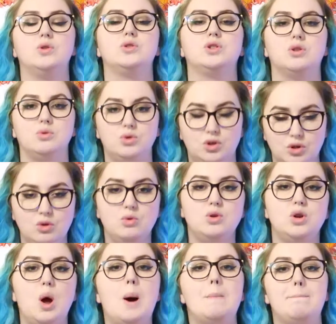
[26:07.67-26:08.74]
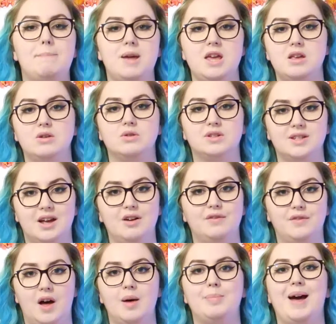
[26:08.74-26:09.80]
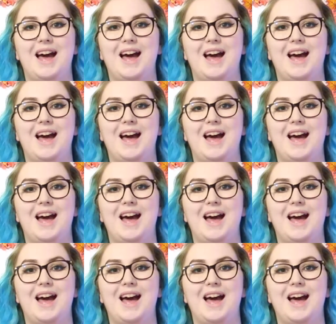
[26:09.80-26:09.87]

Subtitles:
So do not beat yourself up